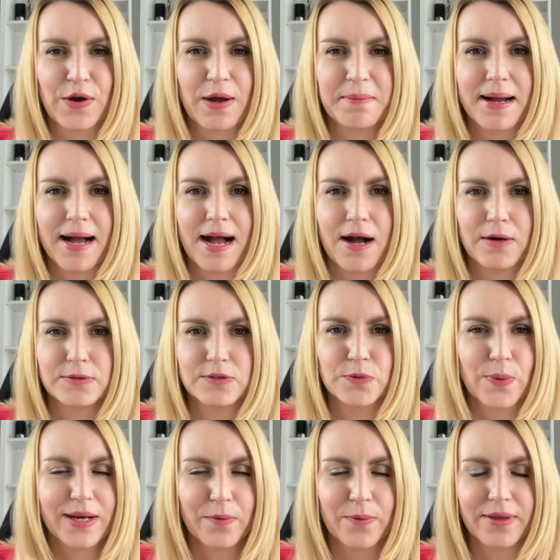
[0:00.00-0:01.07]
about
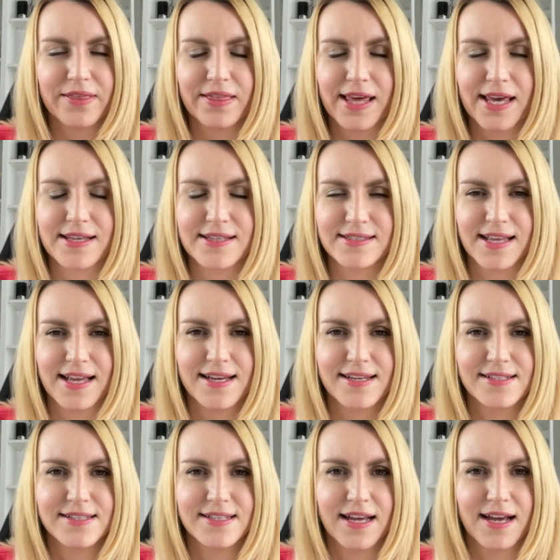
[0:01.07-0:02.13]
21 things
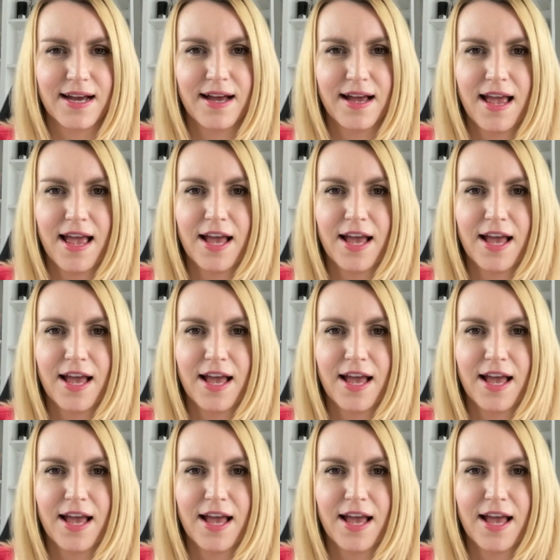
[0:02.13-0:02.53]
that